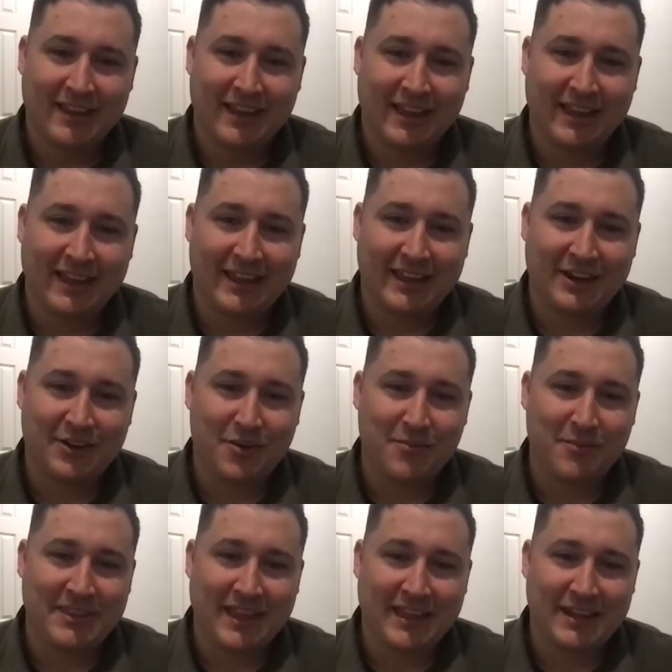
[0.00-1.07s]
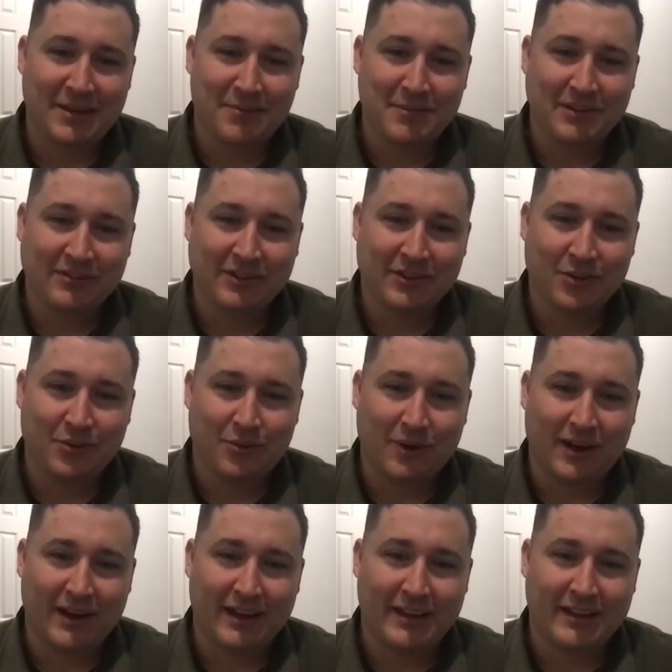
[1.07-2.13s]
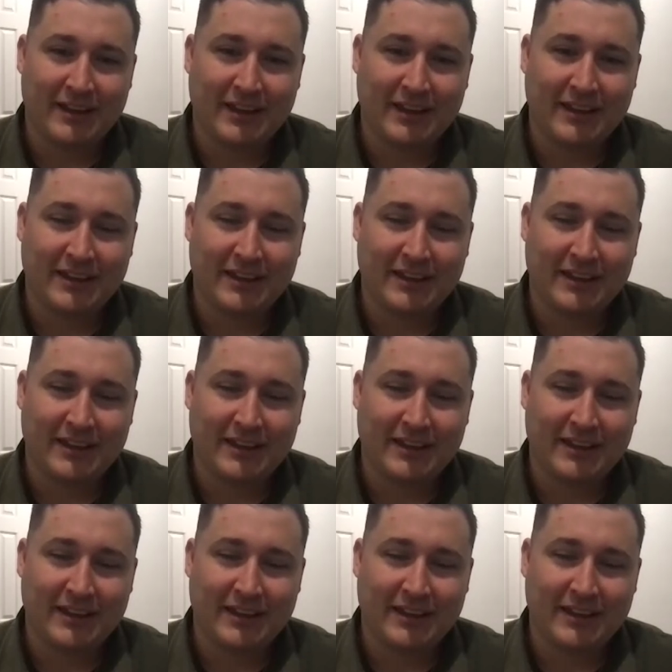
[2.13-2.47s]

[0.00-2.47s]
And I don't mean that in a mystical way.